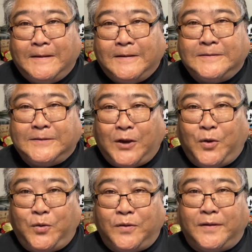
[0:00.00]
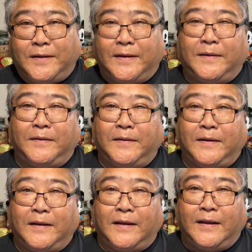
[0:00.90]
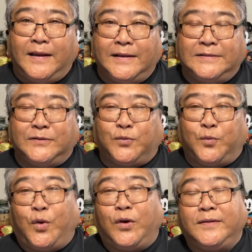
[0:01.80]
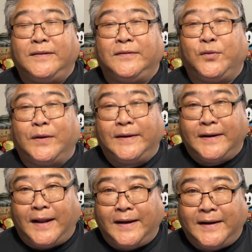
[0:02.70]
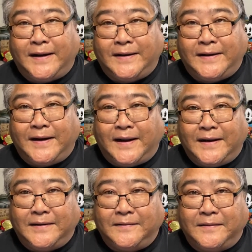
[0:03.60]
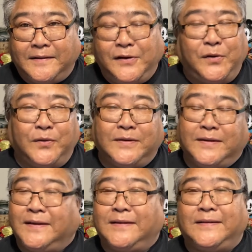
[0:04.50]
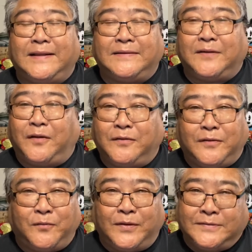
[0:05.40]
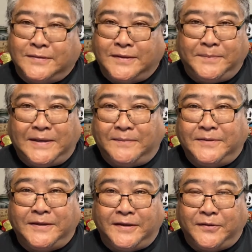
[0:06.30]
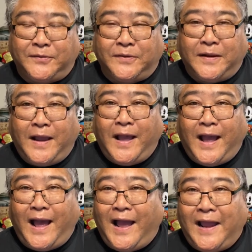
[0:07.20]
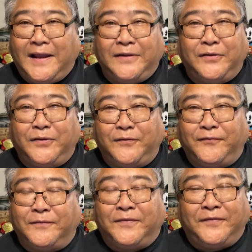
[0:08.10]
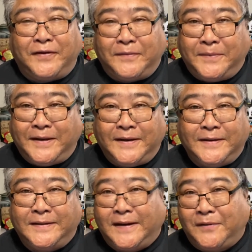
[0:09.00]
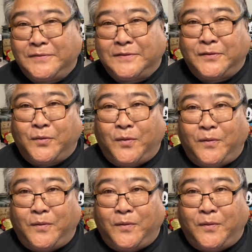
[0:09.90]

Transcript: So, is it worth the twenty-nine ninety-nine? You know, that's always going to be up to you. I knew from the very beginning that I was going to